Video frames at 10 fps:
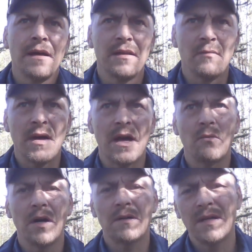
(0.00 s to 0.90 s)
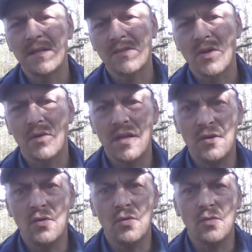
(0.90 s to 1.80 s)
in the magwell, and so he
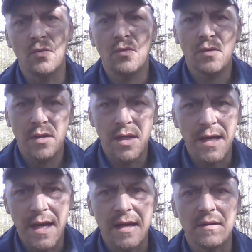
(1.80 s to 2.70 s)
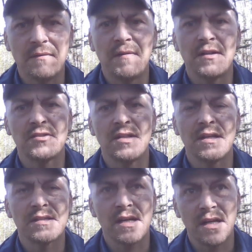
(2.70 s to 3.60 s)
knew he had to finish
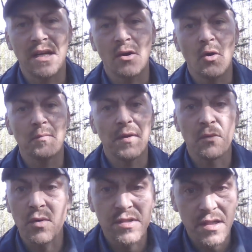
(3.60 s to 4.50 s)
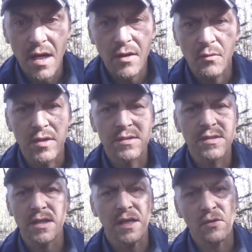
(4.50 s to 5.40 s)
this, and he hoped there wasn't other
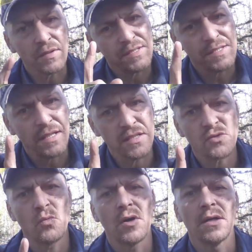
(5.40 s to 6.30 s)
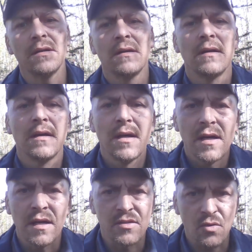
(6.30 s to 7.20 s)
ones. He had only seen this one,
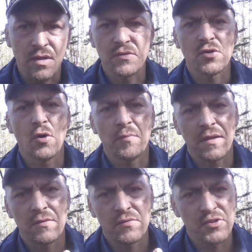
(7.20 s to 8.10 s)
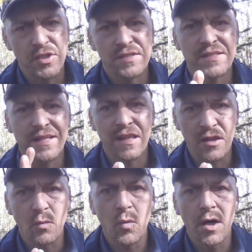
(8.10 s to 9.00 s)
and so he was hoping it was just
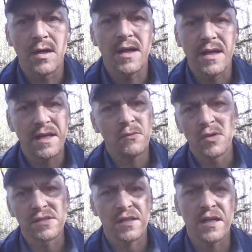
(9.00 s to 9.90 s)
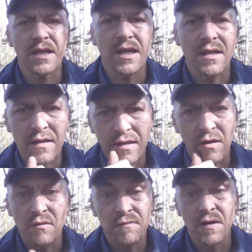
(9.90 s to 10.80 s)
the one, and he wasn't gonna get you
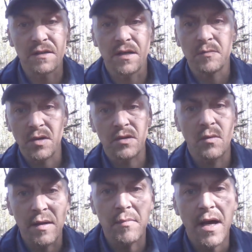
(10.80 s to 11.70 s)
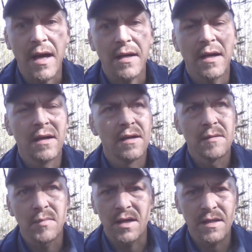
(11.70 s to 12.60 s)
know fucked up on the way back.
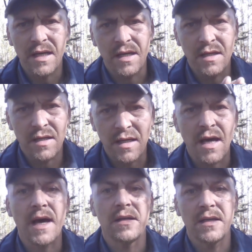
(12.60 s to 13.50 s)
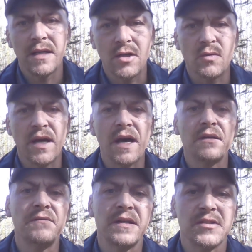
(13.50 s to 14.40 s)
But he he had he knew he had
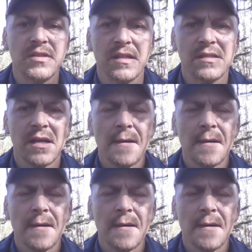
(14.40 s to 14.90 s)
to finish this.